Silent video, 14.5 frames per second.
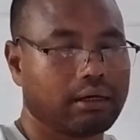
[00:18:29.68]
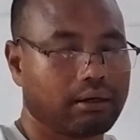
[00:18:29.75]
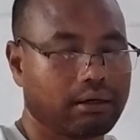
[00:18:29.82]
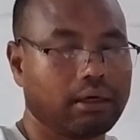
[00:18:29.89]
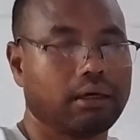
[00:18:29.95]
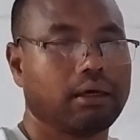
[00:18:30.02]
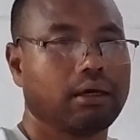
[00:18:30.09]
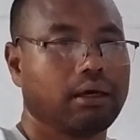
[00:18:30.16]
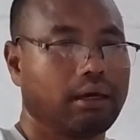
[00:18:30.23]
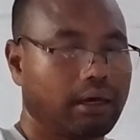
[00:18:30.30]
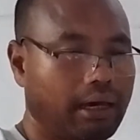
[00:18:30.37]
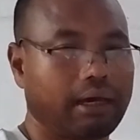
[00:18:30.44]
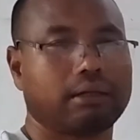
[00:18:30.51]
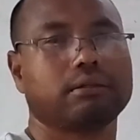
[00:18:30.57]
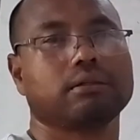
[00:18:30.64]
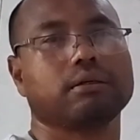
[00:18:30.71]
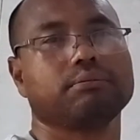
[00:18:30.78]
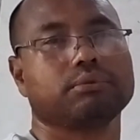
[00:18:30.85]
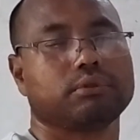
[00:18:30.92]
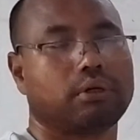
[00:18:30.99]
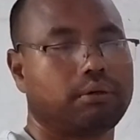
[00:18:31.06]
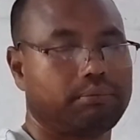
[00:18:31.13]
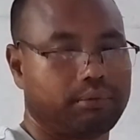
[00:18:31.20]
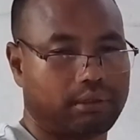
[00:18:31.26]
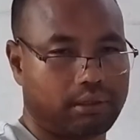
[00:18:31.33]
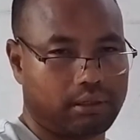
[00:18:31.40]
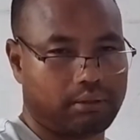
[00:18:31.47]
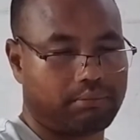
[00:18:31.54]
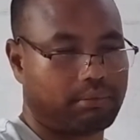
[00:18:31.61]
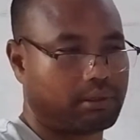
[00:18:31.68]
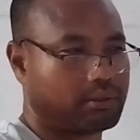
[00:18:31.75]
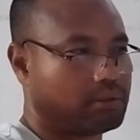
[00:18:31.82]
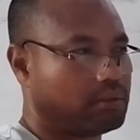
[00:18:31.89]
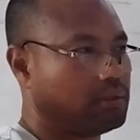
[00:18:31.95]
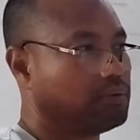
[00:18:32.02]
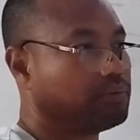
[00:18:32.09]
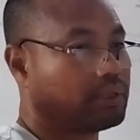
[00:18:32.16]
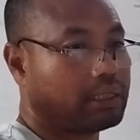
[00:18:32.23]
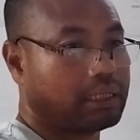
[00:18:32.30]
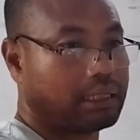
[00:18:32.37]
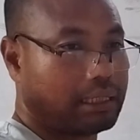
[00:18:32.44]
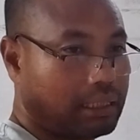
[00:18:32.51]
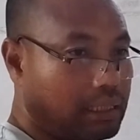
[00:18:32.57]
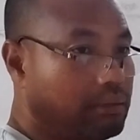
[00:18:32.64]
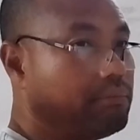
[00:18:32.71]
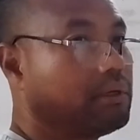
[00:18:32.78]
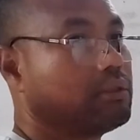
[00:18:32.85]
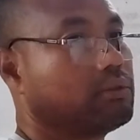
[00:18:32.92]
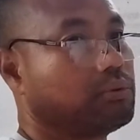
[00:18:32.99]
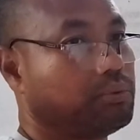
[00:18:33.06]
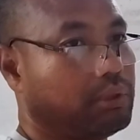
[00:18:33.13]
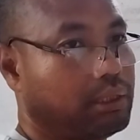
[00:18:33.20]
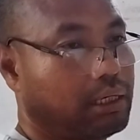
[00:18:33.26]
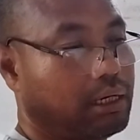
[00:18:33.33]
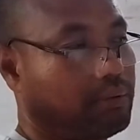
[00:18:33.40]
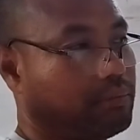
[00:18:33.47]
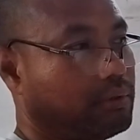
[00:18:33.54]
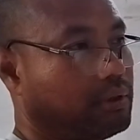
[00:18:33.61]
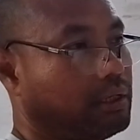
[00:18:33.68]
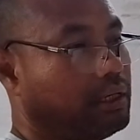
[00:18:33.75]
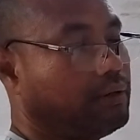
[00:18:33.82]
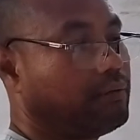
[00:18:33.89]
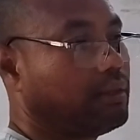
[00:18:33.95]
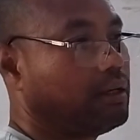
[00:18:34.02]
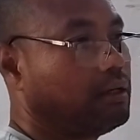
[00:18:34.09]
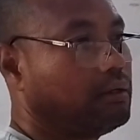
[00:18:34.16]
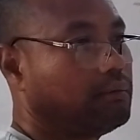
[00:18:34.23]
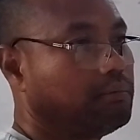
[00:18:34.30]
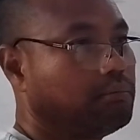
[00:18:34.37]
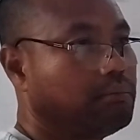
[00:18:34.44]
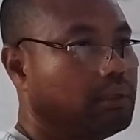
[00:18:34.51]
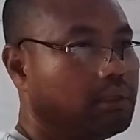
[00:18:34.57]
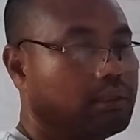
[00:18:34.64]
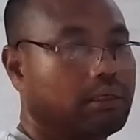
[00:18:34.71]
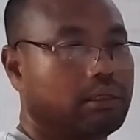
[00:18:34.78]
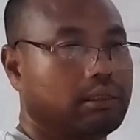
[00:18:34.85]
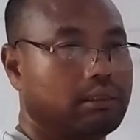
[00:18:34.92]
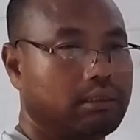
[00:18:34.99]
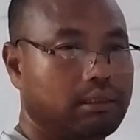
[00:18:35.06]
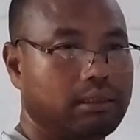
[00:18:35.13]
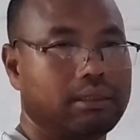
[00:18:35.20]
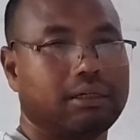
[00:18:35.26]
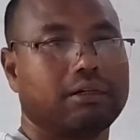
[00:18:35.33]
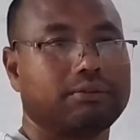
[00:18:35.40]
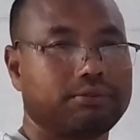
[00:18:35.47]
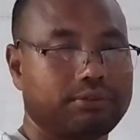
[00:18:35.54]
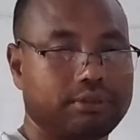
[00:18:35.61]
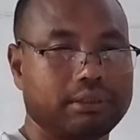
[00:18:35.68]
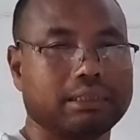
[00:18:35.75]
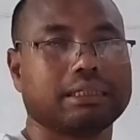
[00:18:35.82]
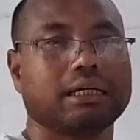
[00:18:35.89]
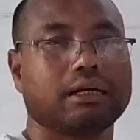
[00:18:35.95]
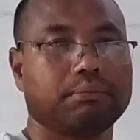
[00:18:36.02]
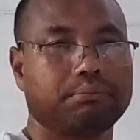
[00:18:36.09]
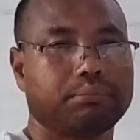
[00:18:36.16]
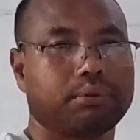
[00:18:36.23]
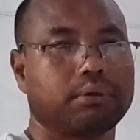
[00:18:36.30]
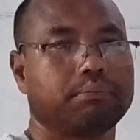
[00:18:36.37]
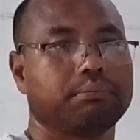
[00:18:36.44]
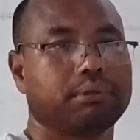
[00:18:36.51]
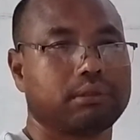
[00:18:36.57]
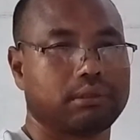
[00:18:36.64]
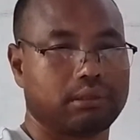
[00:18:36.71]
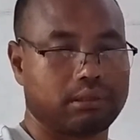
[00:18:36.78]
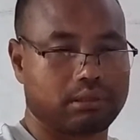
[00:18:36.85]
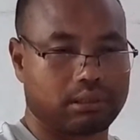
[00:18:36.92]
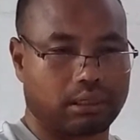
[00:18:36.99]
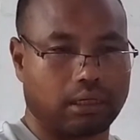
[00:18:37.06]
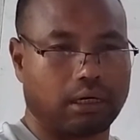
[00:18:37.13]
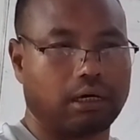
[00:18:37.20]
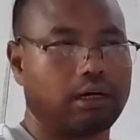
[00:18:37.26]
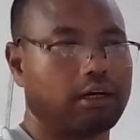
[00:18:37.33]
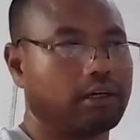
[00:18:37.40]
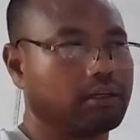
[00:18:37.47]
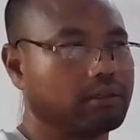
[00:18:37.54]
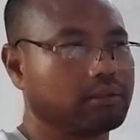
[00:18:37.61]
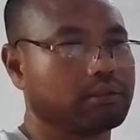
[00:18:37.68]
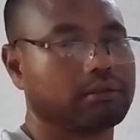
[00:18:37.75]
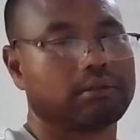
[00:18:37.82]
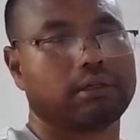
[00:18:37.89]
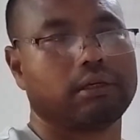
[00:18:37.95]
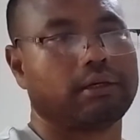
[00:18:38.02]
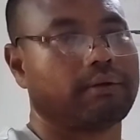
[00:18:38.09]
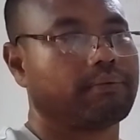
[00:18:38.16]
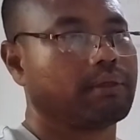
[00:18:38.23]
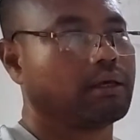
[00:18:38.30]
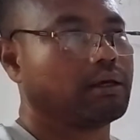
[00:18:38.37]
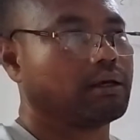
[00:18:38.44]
okay, atoms of elements, different elements we have, right? But their physical properties are, okay,